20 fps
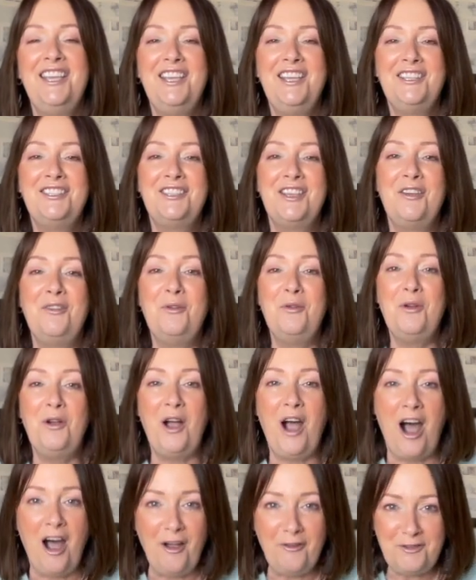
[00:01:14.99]
So
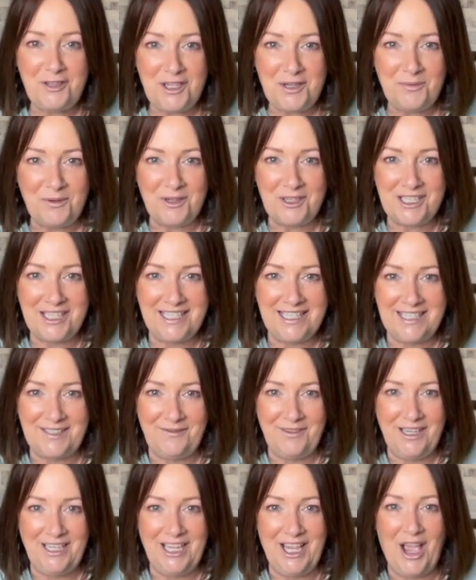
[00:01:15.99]
after you watch this
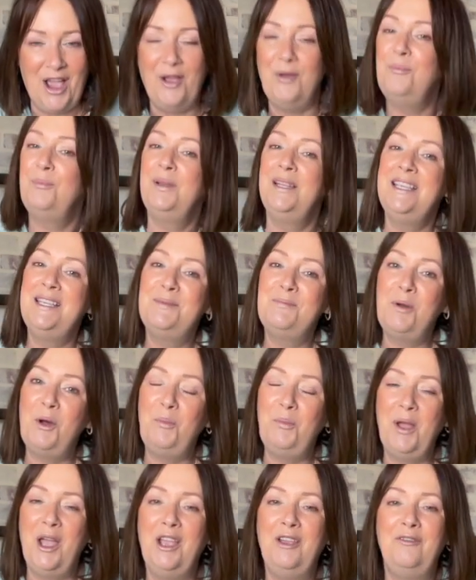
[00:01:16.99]
video, please
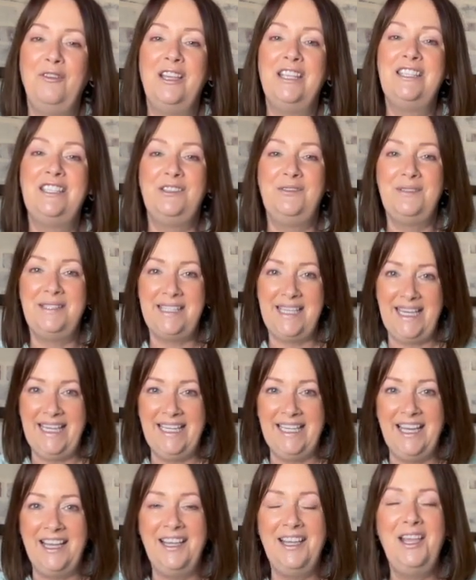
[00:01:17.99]
pop over to
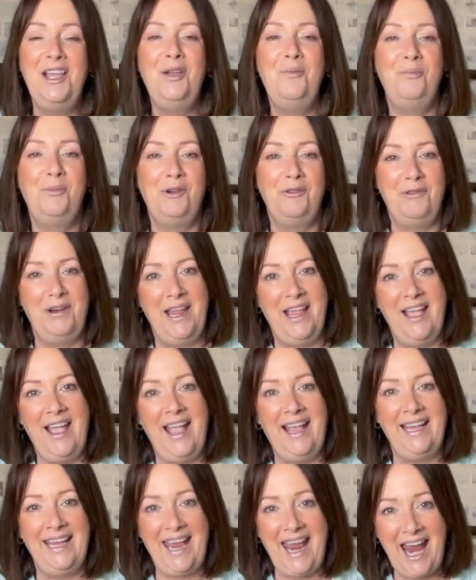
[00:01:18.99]
Tina, Maree
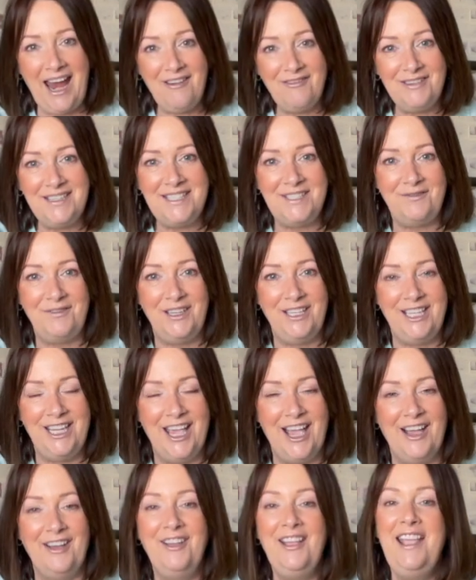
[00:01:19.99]
and Karen's
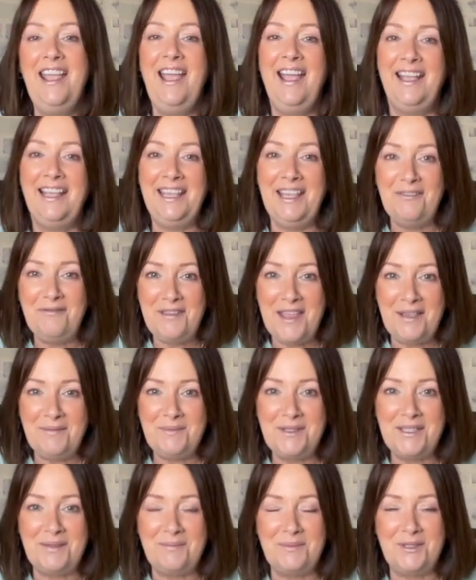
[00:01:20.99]
video and give them
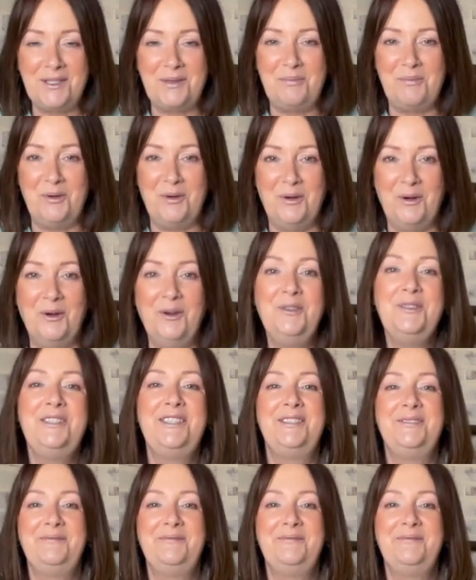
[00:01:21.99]
some support,